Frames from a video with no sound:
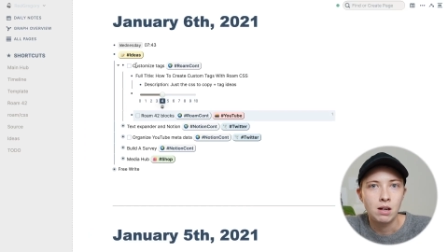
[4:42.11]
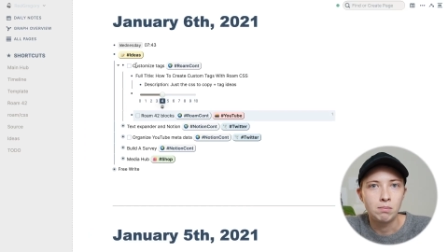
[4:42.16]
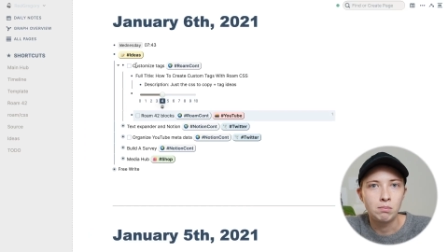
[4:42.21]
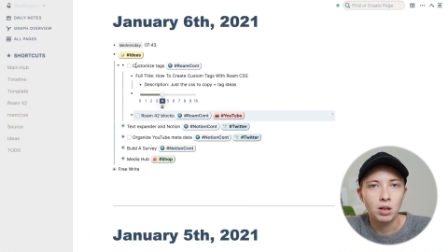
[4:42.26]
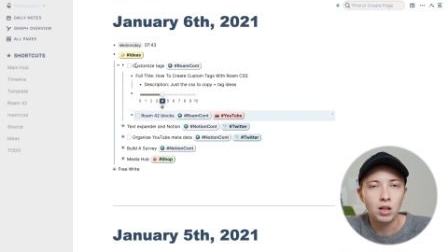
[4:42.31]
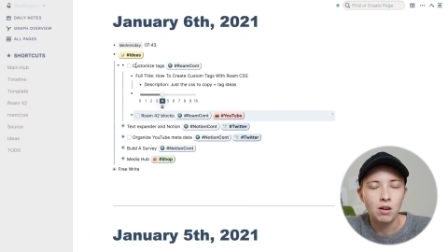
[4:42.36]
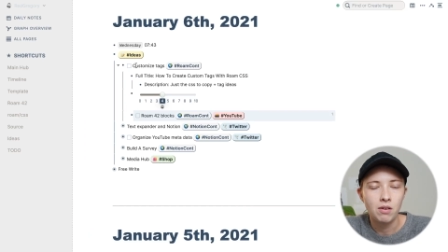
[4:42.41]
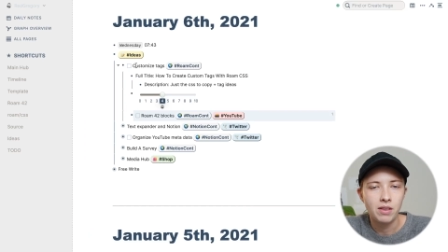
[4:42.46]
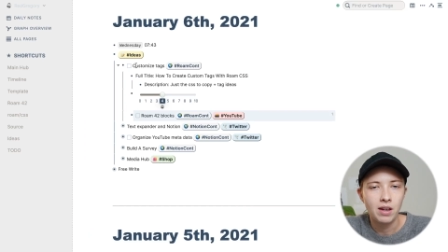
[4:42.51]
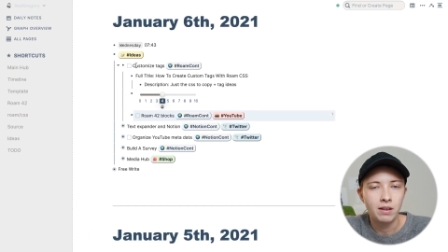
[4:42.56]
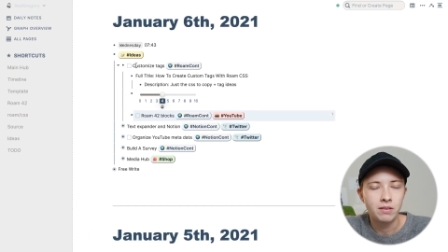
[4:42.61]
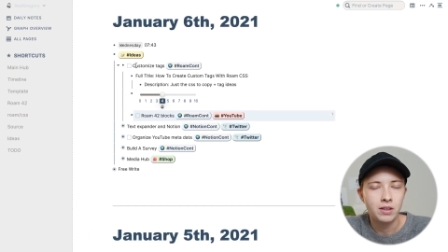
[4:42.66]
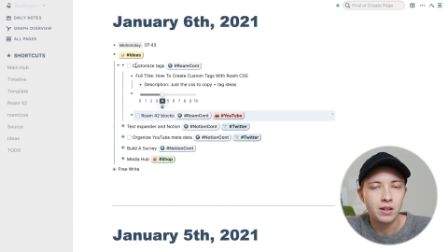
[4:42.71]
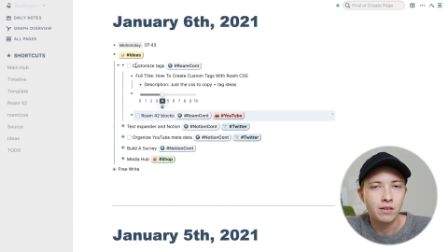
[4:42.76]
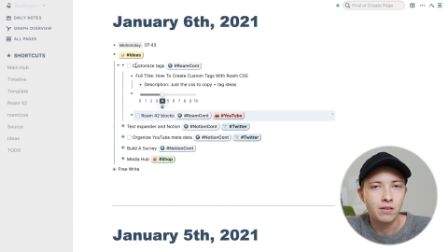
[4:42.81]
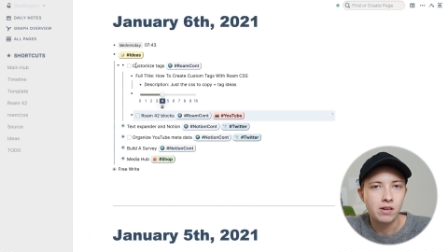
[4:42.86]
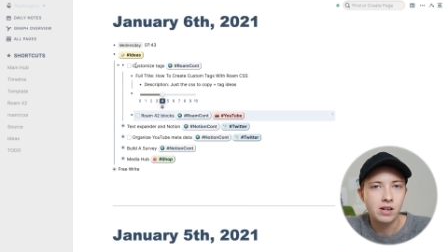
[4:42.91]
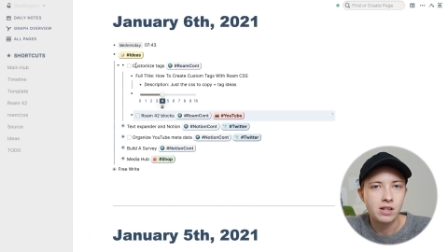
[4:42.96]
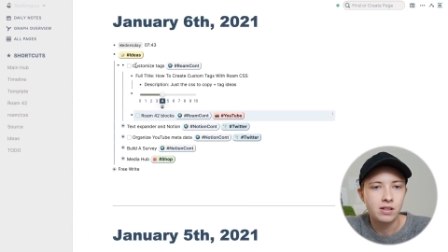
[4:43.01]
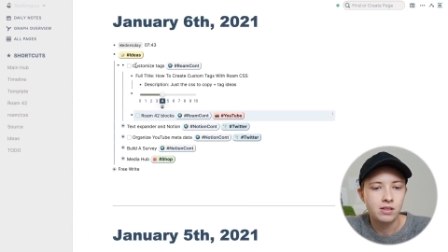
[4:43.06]
Below that,
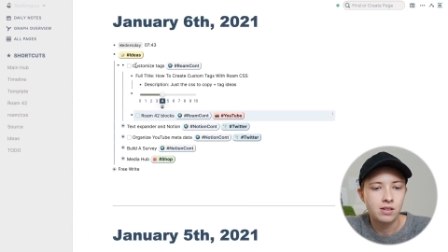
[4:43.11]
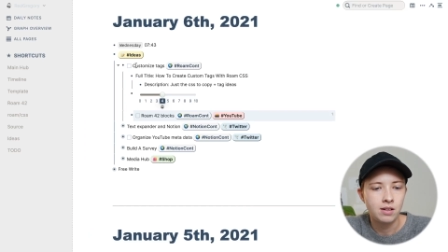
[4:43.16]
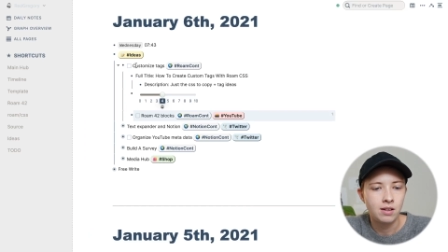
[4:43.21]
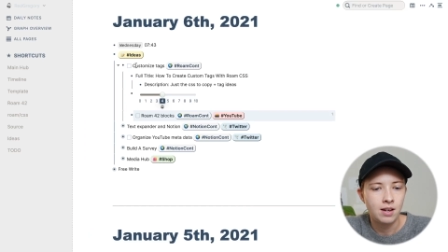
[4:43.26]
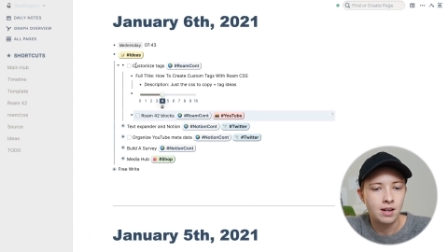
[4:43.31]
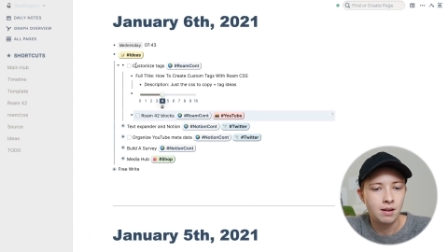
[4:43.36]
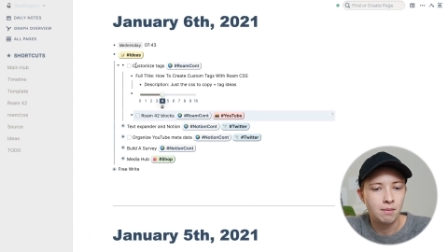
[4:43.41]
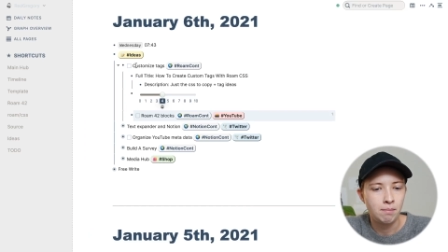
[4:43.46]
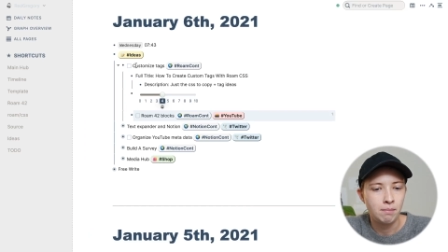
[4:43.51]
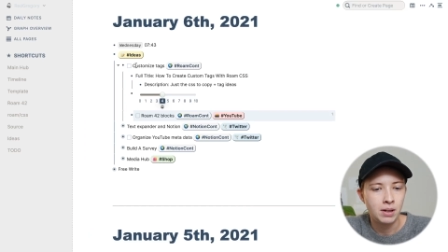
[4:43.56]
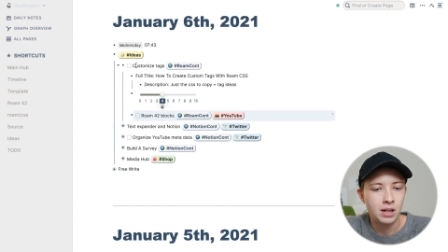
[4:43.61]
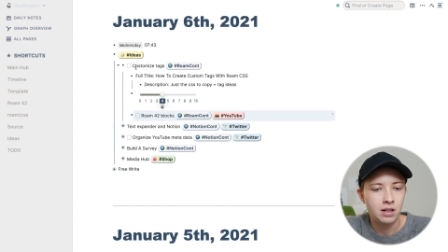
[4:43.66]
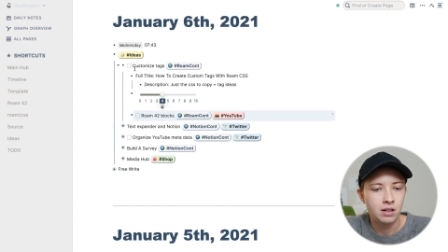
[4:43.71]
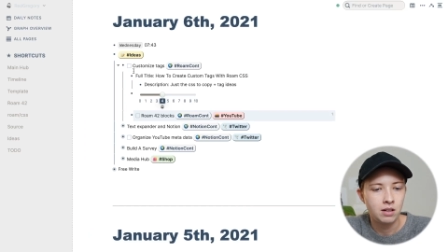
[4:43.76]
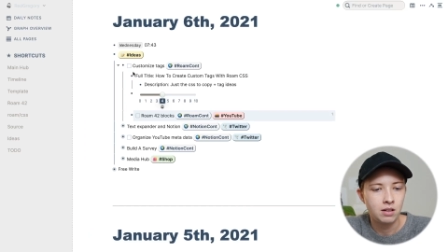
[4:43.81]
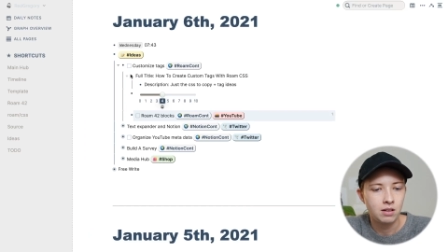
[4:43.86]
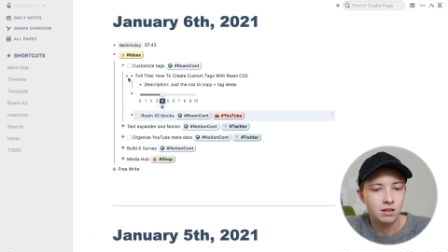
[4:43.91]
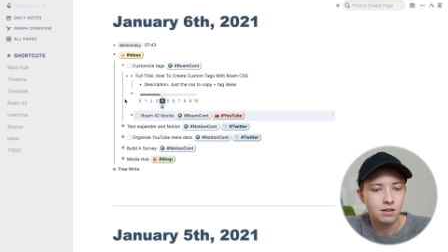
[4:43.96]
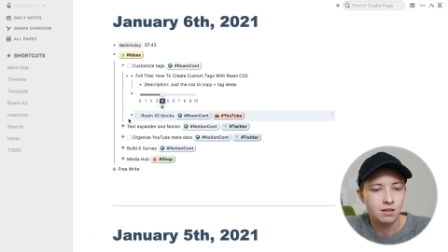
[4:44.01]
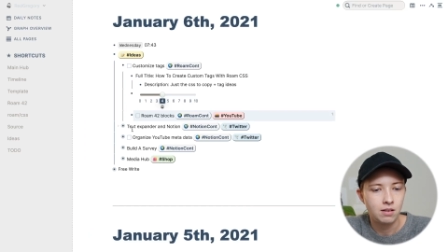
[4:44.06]
there is an embed
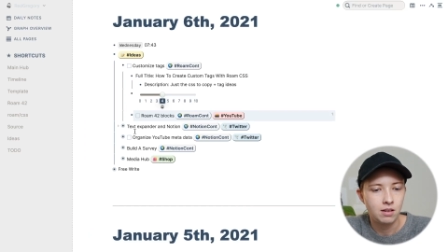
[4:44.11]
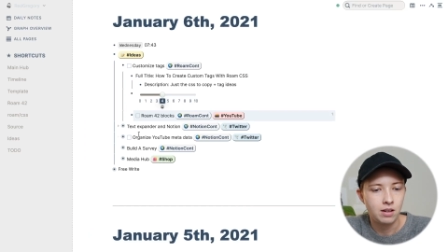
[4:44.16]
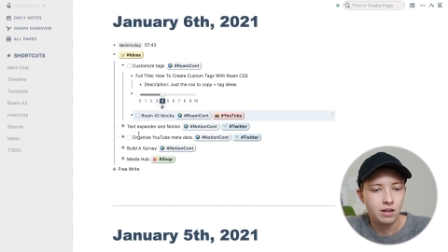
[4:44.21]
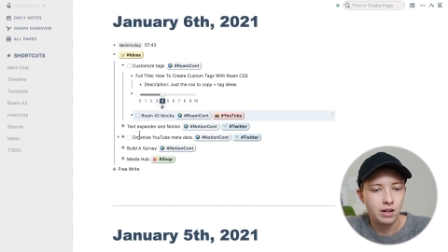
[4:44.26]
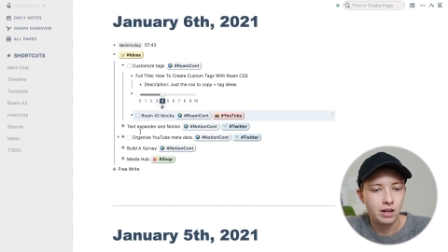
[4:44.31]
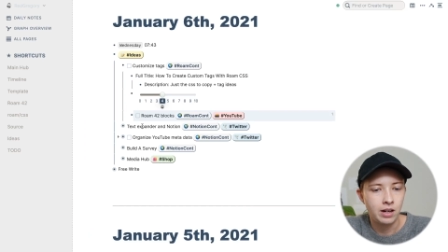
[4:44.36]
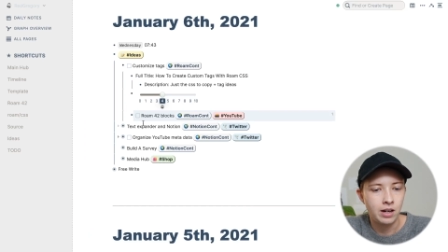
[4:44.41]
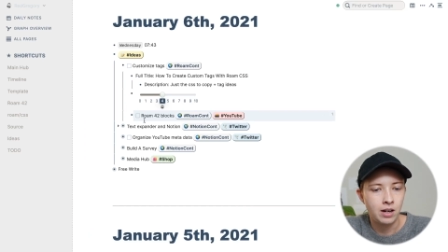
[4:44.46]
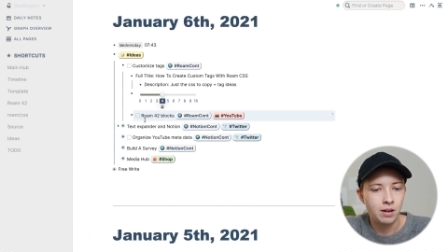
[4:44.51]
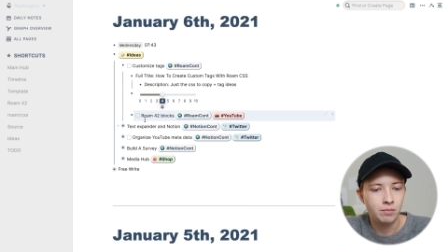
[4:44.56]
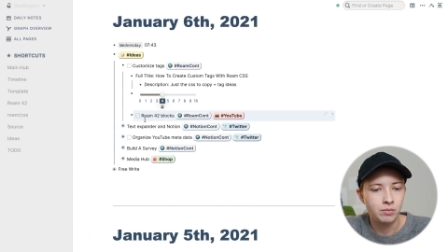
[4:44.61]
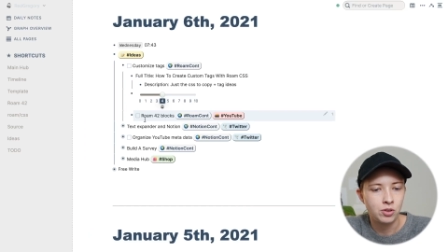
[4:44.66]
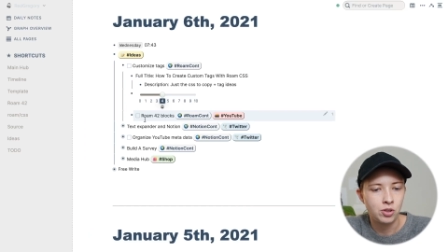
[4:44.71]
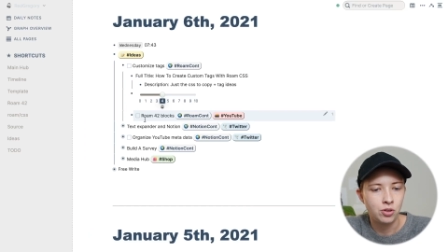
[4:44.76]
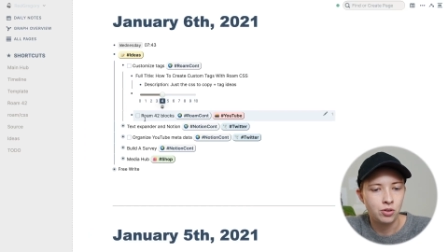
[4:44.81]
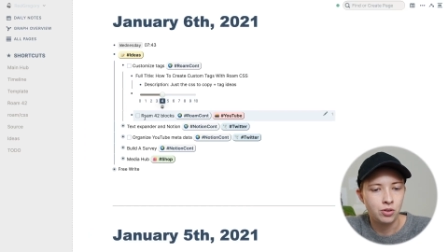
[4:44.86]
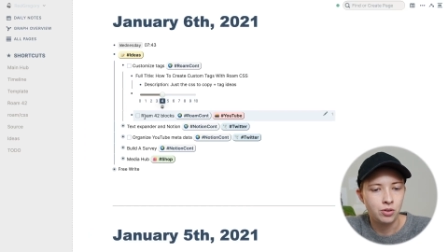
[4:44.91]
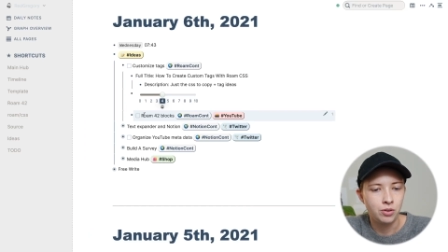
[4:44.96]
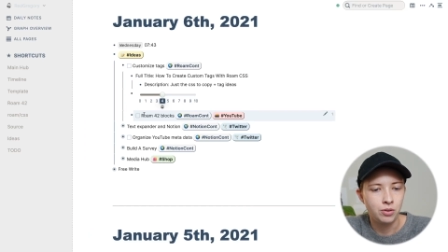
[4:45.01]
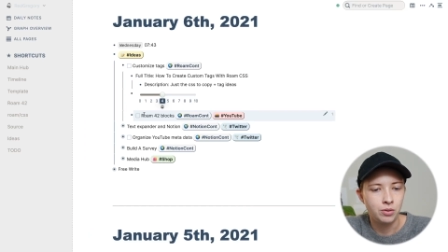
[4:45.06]

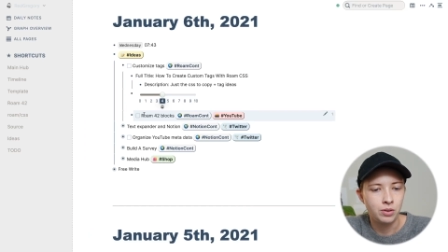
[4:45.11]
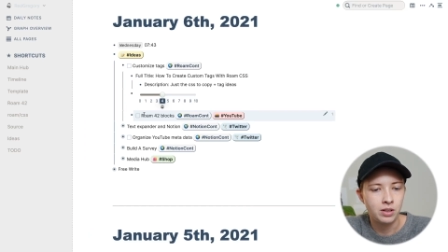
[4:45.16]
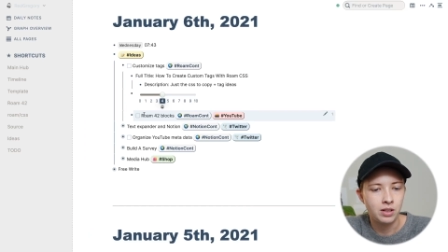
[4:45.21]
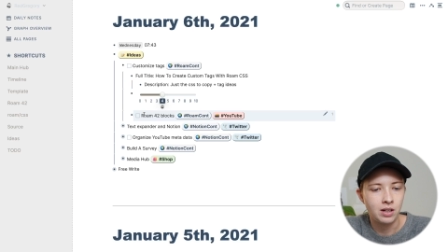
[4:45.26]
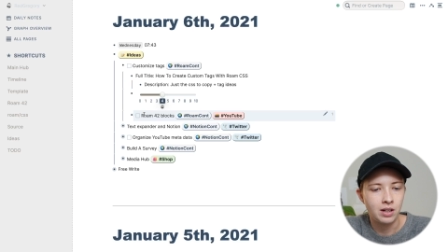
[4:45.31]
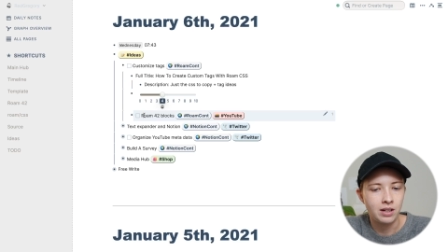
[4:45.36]
to